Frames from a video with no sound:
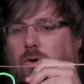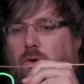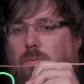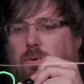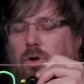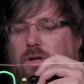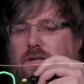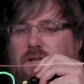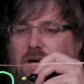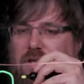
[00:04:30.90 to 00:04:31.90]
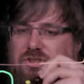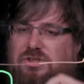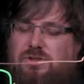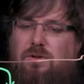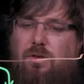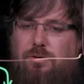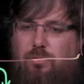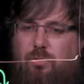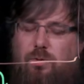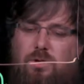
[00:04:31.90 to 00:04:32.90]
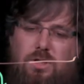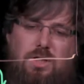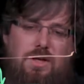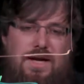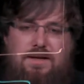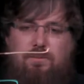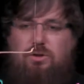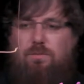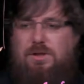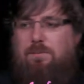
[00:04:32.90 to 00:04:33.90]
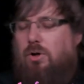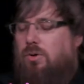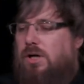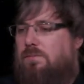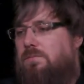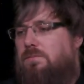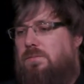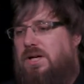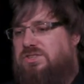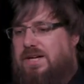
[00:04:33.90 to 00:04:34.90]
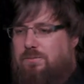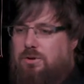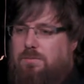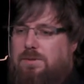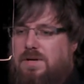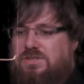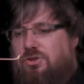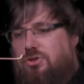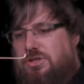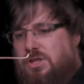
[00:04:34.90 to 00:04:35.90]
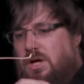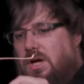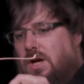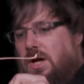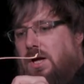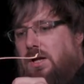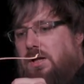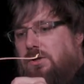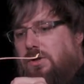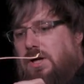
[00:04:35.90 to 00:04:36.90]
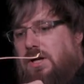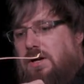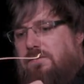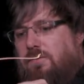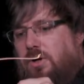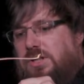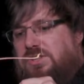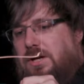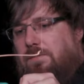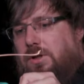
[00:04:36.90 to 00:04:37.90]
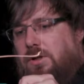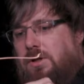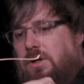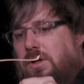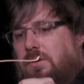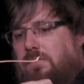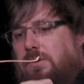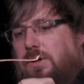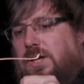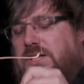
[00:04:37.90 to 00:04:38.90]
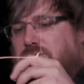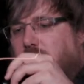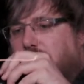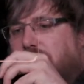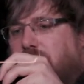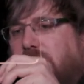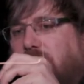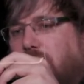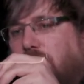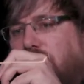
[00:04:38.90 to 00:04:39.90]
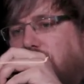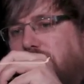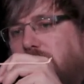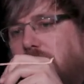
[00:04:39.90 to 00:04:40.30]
or blocking tasks through an AMQP broker as AMQP messages. And then you can have, for example, vRealize orchestrator workflows